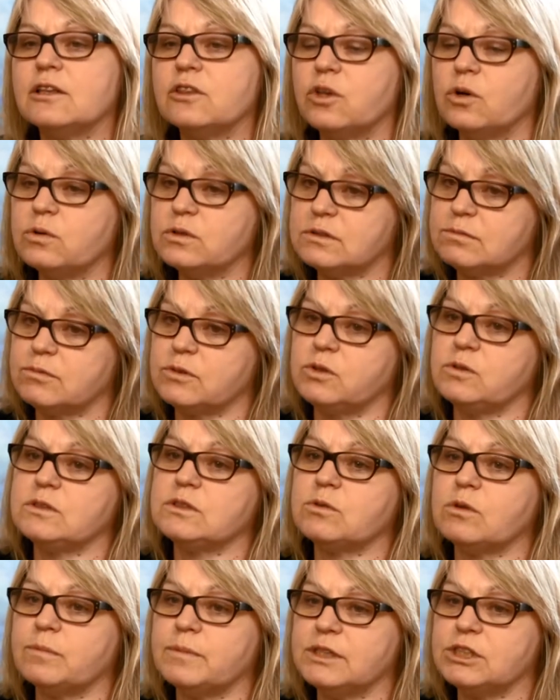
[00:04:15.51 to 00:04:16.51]
those
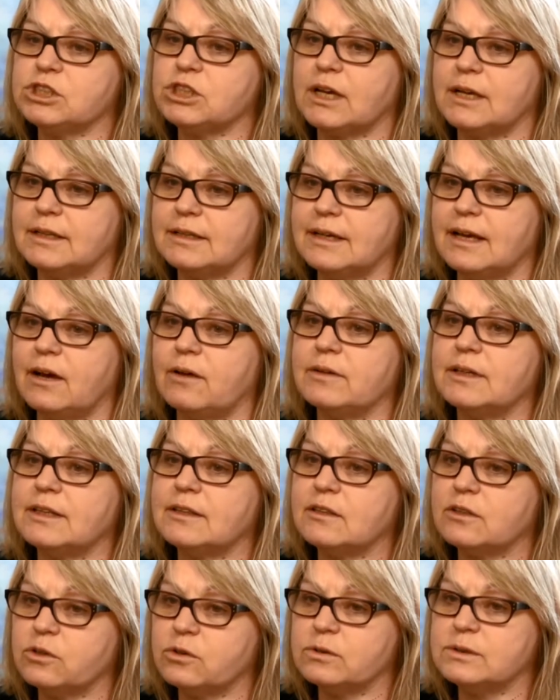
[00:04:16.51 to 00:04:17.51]
routes will be shut down
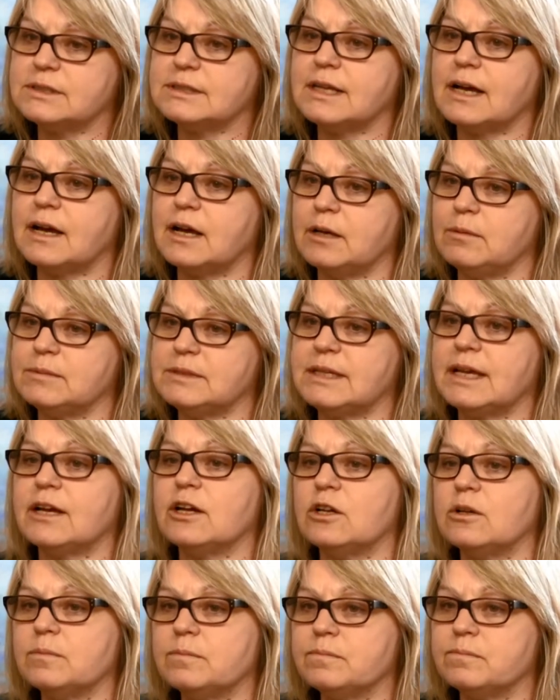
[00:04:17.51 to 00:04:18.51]
at those times to
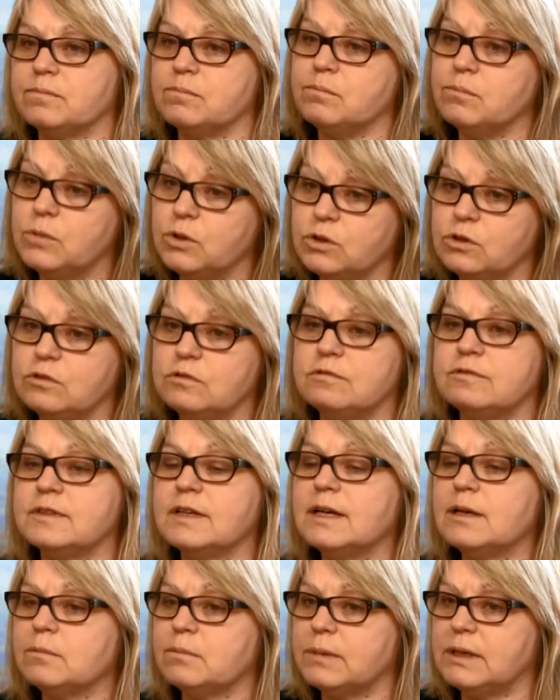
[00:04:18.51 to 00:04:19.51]
help move
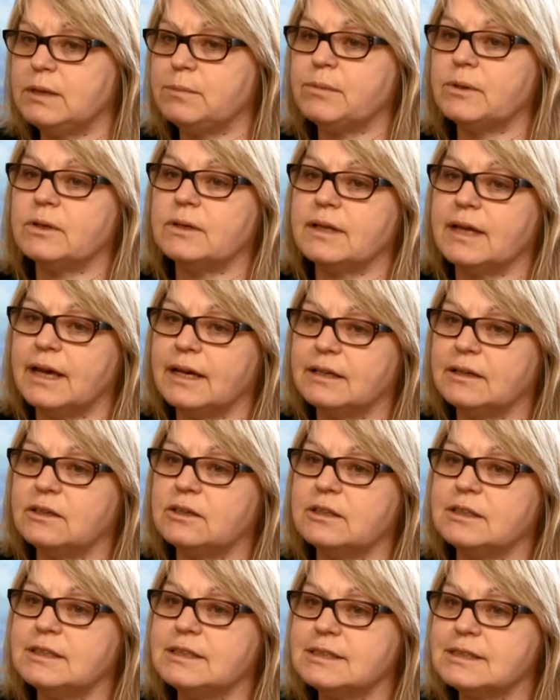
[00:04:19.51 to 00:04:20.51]
people and
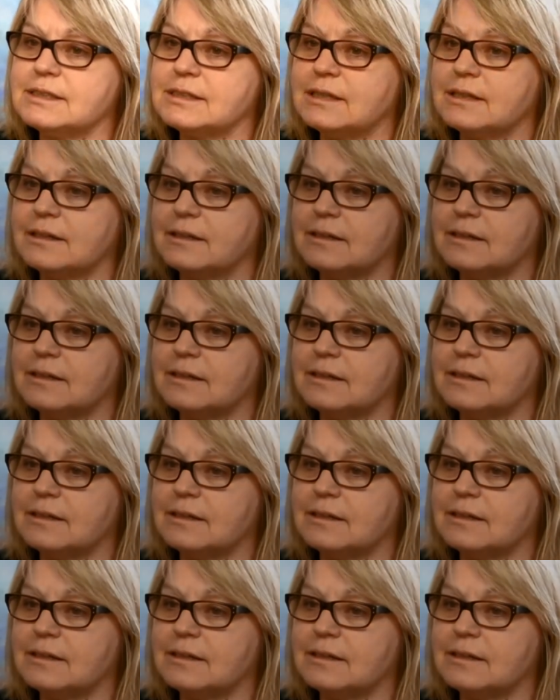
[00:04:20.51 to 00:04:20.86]
goods.